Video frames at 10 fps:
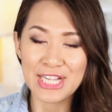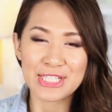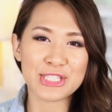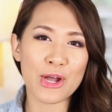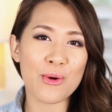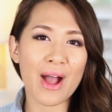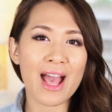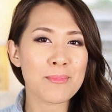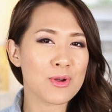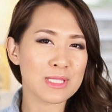So
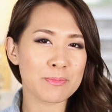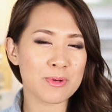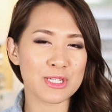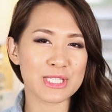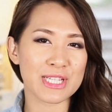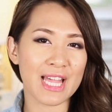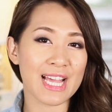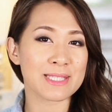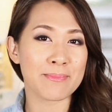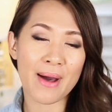I'm going to
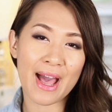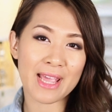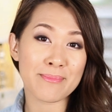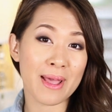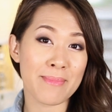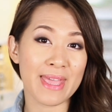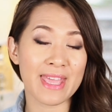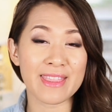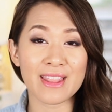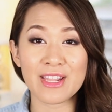personalize mine by
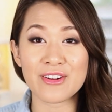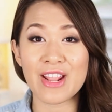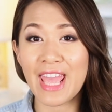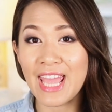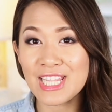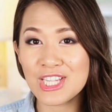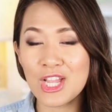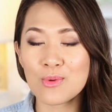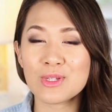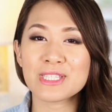making the letter H,
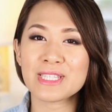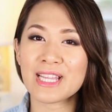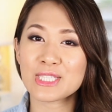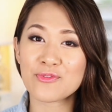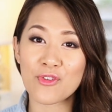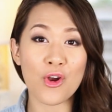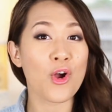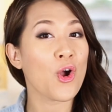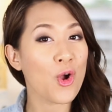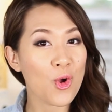which stands for
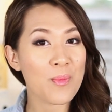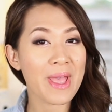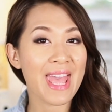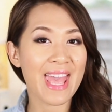home,